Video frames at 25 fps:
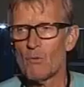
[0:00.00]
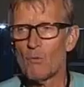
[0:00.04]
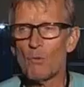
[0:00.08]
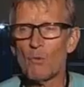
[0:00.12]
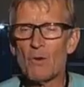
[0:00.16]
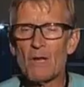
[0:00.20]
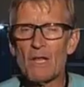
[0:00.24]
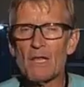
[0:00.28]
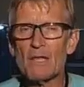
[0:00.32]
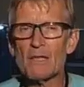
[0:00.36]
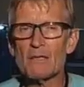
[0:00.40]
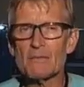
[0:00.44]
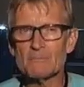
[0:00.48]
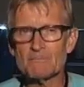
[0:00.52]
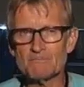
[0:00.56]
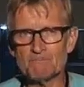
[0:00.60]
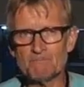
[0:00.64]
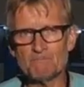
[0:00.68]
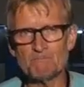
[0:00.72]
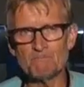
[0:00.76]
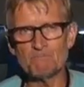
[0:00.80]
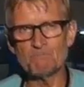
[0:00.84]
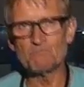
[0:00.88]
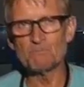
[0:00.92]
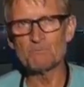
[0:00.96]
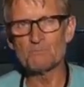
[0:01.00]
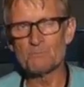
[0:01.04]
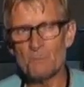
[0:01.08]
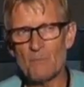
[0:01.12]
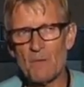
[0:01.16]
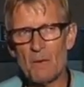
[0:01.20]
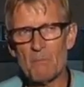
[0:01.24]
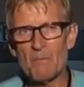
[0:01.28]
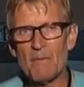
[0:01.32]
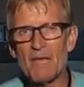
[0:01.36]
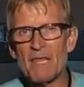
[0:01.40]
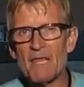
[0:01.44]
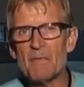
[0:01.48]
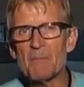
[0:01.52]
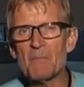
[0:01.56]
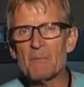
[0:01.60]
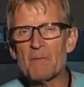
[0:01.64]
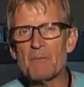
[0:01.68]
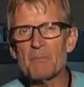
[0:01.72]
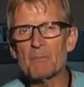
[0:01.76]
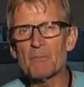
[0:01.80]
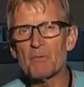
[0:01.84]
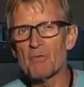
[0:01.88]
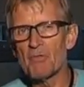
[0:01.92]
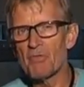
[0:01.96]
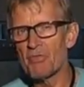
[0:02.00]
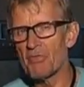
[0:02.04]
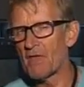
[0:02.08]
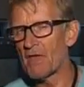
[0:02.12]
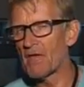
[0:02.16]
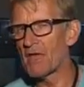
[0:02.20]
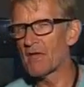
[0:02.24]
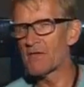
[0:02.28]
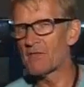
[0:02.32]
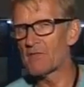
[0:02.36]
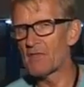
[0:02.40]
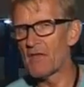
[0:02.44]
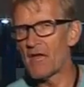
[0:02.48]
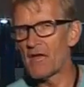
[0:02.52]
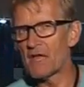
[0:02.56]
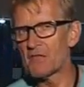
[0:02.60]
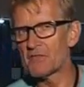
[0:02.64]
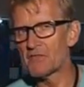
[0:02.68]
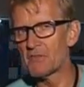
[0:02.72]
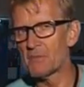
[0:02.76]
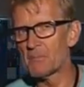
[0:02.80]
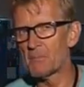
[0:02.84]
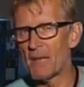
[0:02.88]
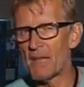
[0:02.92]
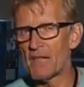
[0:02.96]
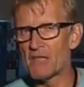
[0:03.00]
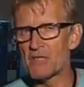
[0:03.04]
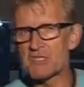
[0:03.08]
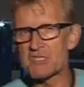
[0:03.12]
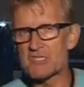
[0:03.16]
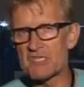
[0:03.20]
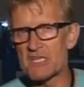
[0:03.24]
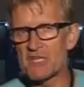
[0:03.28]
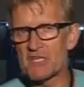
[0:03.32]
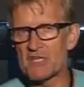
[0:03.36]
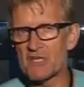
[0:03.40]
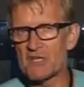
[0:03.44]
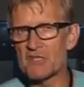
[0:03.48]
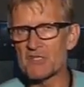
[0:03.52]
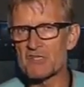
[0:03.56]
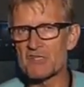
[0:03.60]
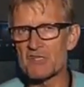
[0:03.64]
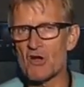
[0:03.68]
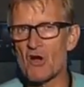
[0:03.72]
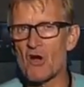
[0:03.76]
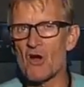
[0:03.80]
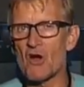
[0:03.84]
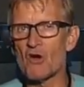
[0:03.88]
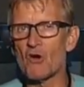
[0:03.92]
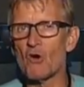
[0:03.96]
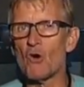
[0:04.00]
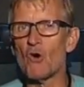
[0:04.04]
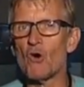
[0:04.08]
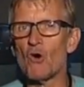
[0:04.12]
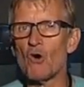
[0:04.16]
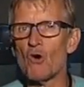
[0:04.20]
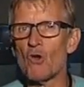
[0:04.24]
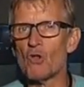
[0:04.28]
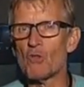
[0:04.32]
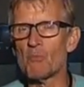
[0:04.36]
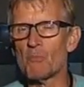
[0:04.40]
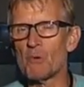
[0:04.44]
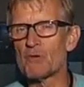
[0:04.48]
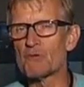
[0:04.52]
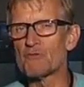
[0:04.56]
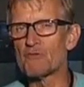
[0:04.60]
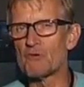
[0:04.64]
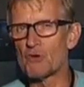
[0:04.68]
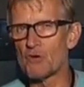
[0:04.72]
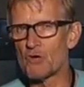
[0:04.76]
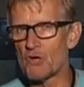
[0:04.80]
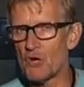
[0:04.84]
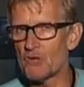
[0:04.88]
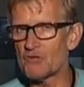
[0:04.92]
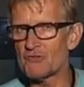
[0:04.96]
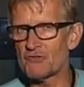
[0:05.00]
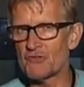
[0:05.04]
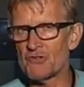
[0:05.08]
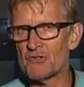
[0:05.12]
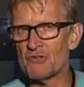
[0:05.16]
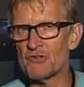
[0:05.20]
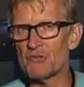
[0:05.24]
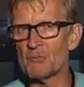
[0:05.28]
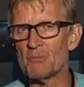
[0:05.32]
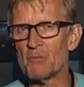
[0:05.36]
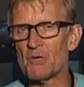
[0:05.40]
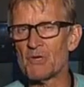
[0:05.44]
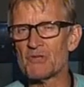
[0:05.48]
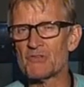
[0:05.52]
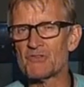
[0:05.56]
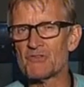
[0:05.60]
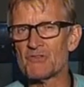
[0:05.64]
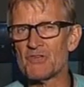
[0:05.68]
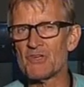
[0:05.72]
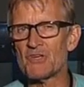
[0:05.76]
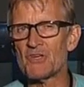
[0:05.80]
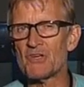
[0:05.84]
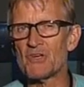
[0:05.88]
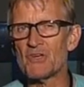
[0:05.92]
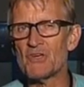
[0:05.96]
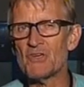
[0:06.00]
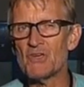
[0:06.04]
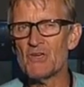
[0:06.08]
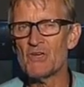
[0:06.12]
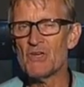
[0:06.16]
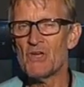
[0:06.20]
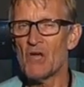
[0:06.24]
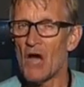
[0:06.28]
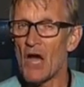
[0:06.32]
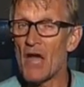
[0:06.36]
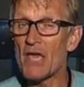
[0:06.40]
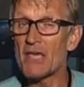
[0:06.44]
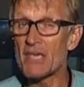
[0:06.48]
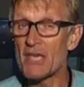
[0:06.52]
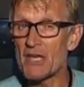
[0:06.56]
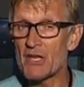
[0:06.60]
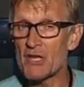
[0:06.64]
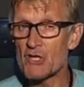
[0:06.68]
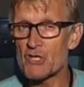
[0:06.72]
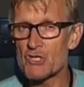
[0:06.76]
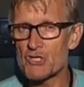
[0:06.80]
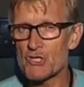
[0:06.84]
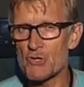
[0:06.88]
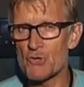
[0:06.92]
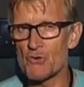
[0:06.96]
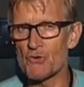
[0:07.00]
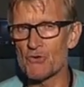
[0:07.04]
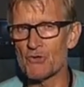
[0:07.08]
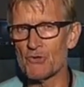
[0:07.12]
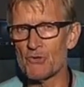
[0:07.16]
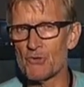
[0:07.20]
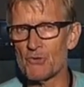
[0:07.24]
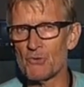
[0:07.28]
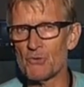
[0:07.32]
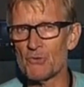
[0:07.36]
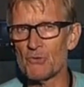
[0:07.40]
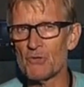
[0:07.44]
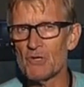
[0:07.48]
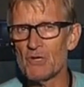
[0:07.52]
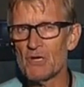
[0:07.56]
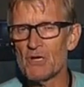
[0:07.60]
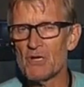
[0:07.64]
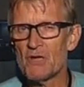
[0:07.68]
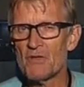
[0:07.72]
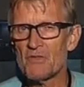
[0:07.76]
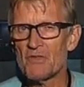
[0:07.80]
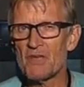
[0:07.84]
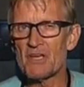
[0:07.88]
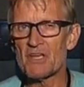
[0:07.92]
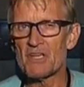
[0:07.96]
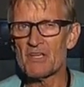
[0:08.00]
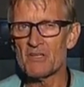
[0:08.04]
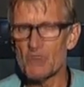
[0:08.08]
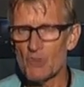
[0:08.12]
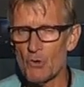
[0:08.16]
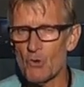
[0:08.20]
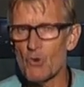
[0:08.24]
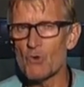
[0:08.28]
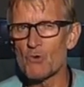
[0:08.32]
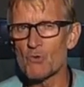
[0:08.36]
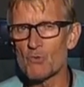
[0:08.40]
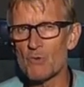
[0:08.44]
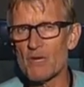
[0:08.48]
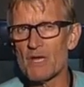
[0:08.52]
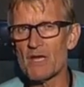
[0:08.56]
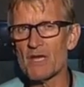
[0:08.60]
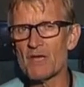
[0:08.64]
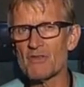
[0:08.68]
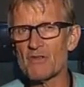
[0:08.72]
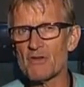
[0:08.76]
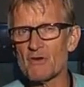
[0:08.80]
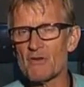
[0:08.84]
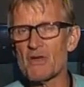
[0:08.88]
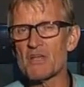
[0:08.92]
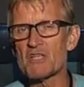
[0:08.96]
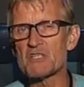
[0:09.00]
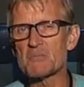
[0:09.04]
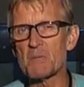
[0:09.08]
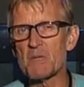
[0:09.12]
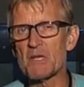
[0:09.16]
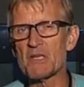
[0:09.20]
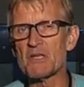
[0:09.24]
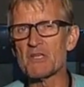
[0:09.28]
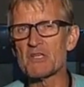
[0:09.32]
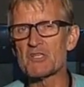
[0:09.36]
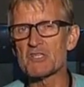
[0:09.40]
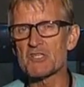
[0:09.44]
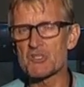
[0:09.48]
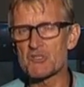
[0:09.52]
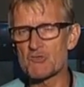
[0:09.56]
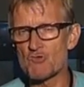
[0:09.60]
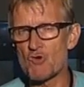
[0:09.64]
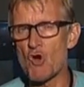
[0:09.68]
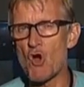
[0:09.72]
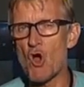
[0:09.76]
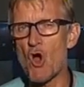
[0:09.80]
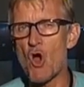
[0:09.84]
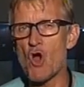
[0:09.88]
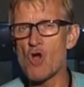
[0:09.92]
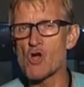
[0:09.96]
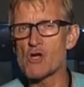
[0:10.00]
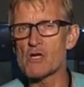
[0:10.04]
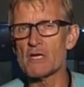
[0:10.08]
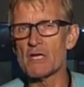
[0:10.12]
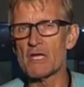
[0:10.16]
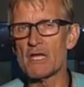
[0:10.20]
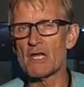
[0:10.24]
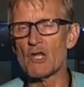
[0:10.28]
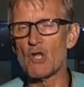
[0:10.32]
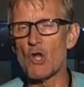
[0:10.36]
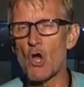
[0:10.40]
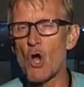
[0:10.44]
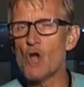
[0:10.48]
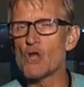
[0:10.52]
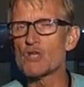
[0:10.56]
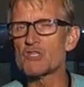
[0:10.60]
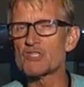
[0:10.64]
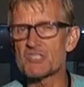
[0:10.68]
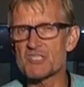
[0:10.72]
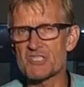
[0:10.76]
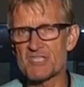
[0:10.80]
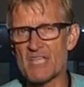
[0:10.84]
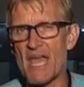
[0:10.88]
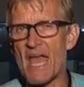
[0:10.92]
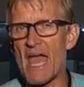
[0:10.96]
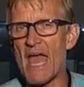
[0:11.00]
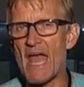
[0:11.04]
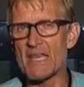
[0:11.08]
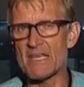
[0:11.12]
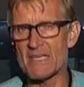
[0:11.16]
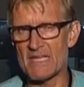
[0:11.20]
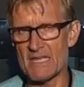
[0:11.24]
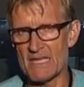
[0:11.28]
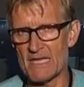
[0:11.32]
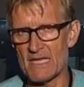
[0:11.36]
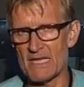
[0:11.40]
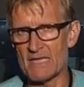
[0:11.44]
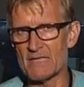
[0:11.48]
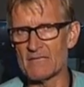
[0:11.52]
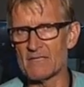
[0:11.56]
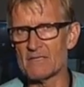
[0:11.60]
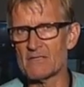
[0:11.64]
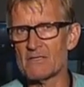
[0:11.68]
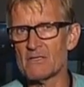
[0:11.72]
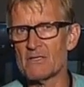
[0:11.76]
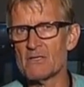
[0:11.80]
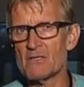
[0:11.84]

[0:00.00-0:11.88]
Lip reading: Well, many people think that the Palestinians are all but forgotten, but I can assure you that in Norway there has been a strong and long-standing